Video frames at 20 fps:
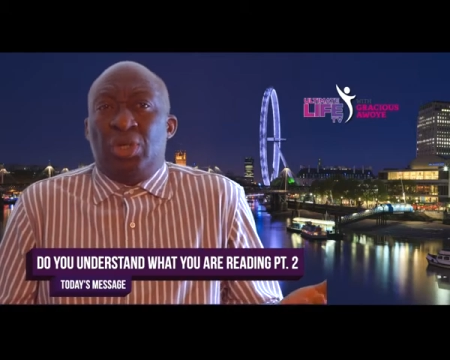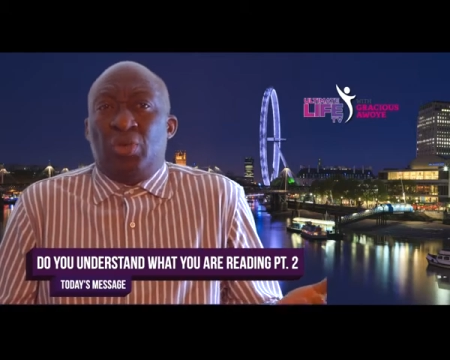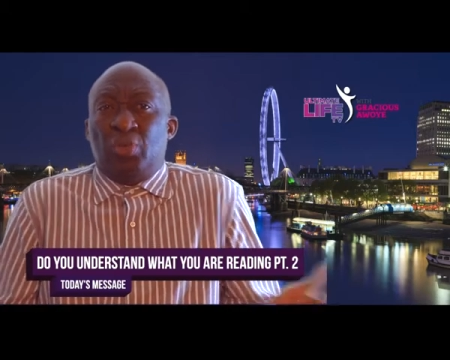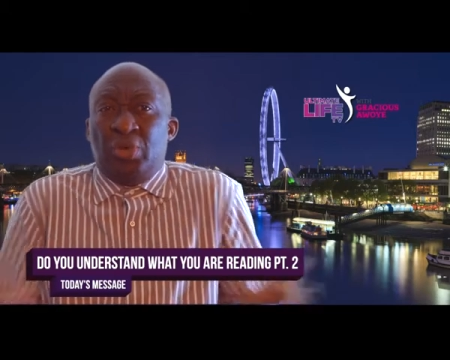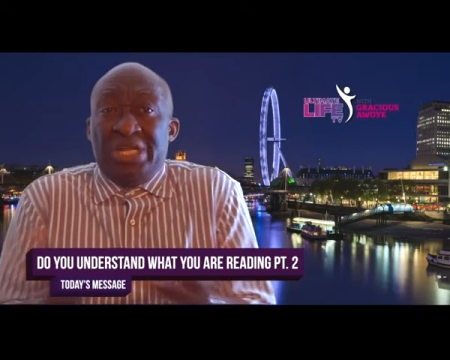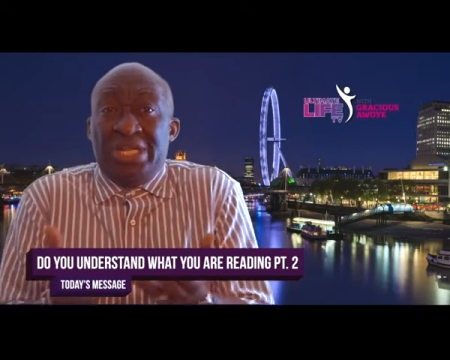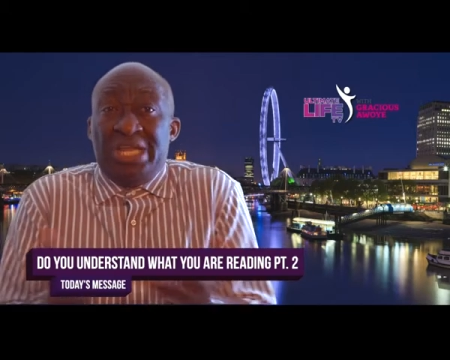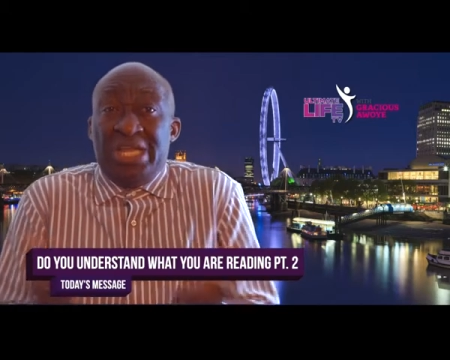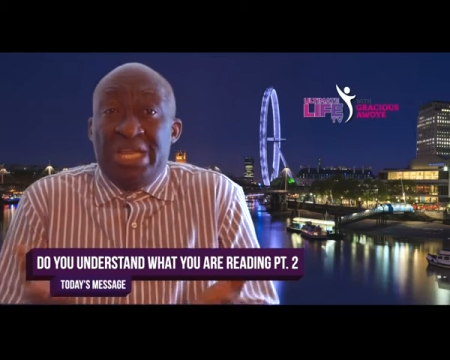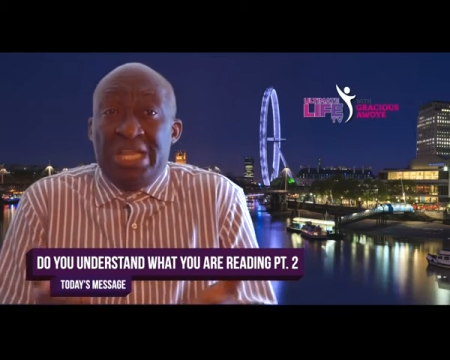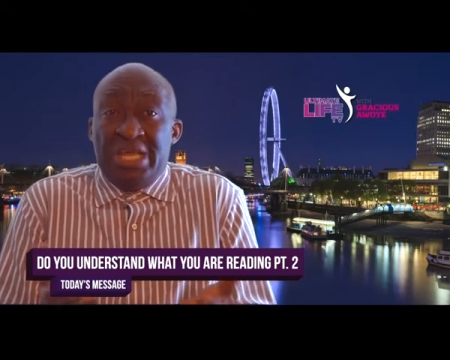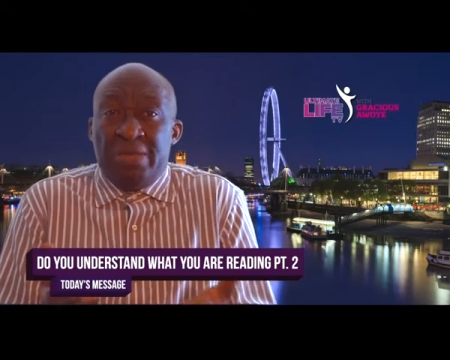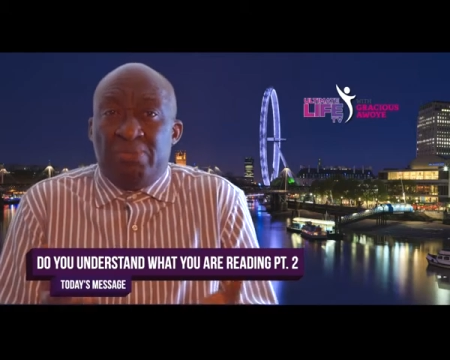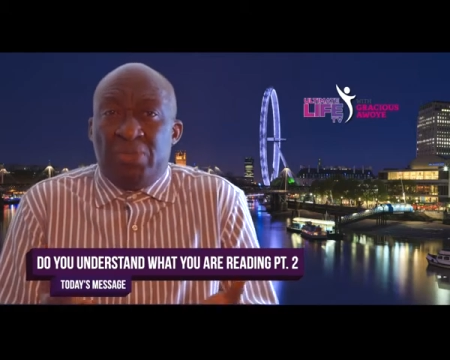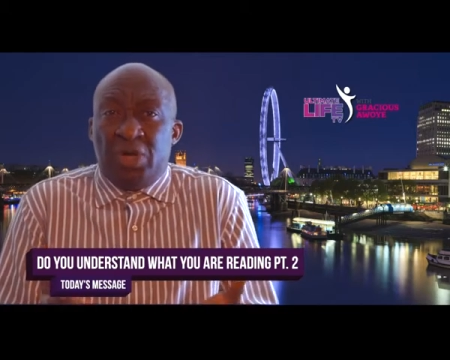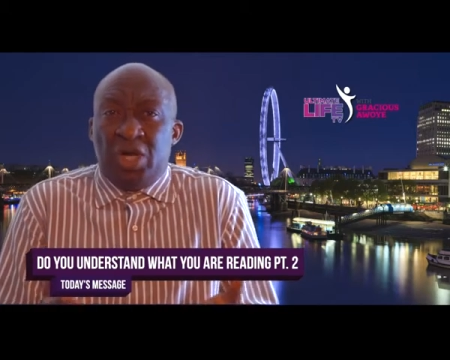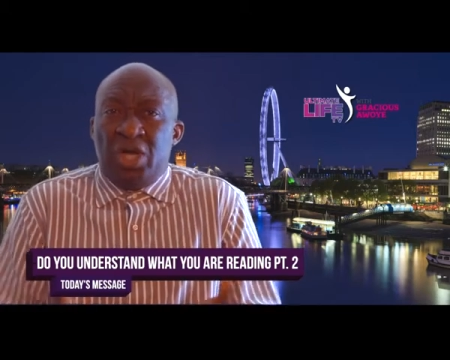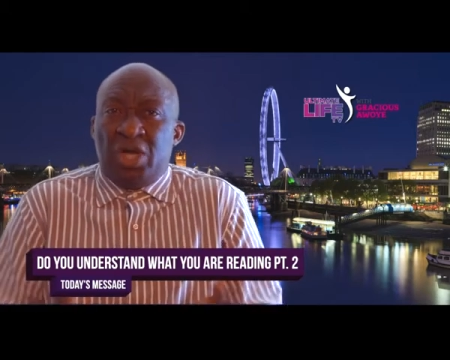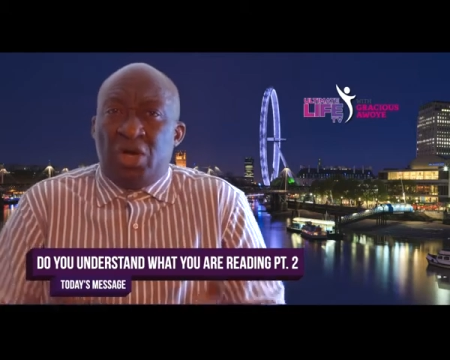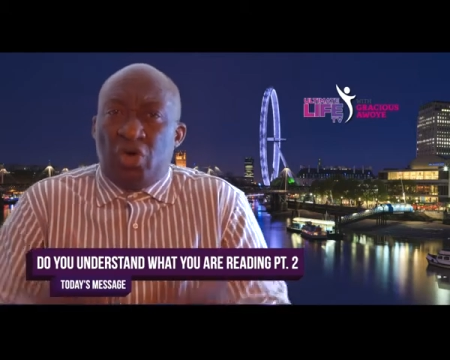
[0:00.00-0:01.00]
We need
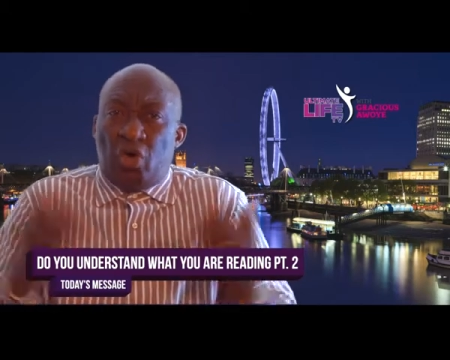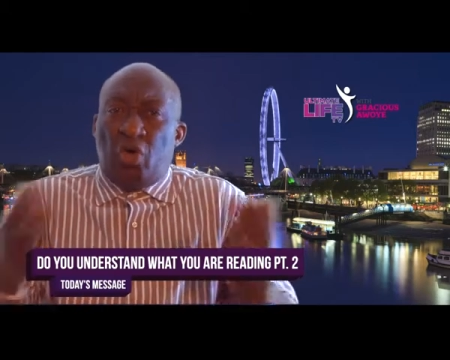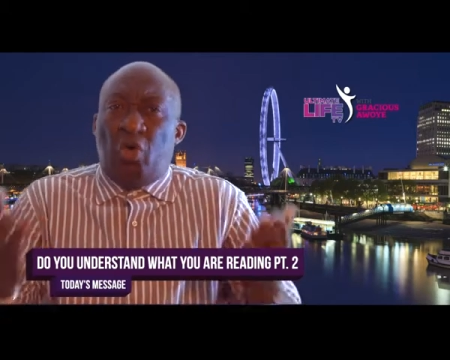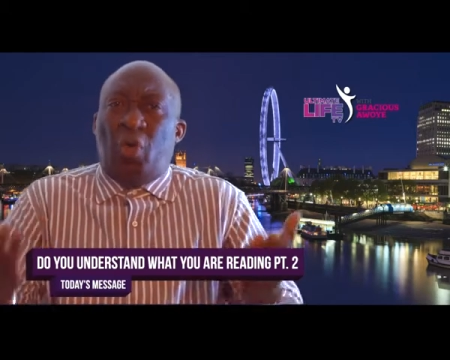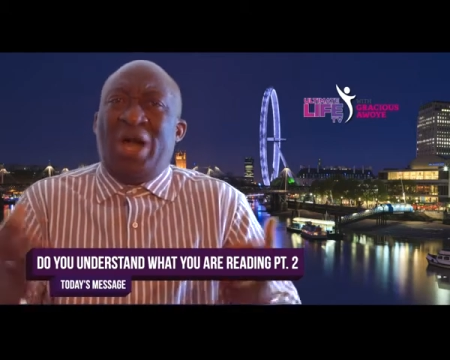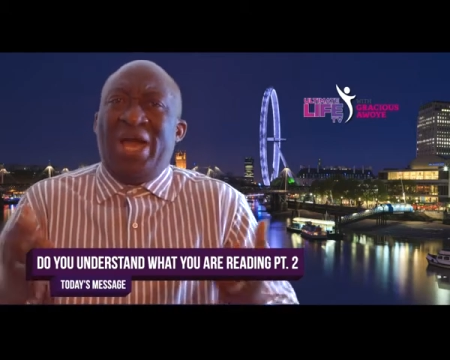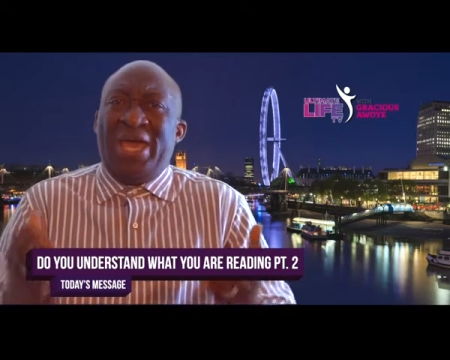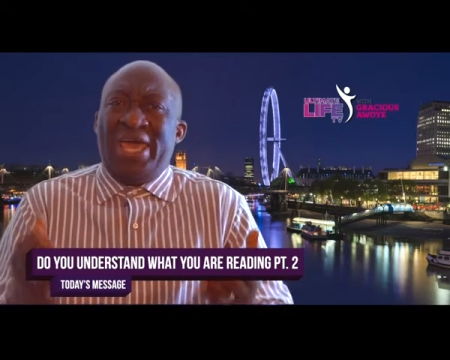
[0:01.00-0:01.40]
him. Go